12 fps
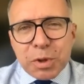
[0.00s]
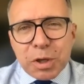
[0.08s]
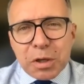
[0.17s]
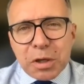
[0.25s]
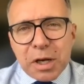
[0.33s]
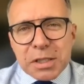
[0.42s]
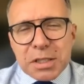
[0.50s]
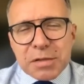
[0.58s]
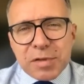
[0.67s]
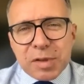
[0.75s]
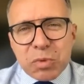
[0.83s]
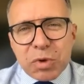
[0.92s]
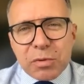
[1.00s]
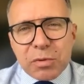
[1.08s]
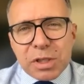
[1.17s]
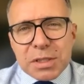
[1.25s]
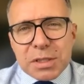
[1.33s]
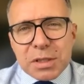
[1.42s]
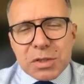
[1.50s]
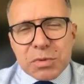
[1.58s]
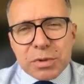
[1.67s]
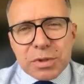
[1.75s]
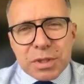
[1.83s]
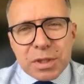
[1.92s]
are active in brain research
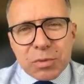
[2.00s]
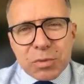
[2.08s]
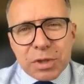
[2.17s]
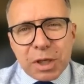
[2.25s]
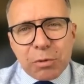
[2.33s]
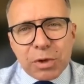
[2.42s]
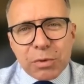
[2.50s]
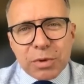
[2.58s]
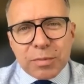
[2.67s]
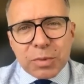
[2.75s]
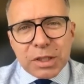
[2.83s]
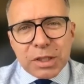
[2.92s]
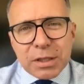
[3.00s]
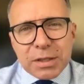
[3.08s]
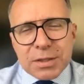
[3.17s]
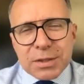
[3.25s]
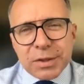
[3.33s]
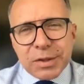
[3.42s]
would agree with me that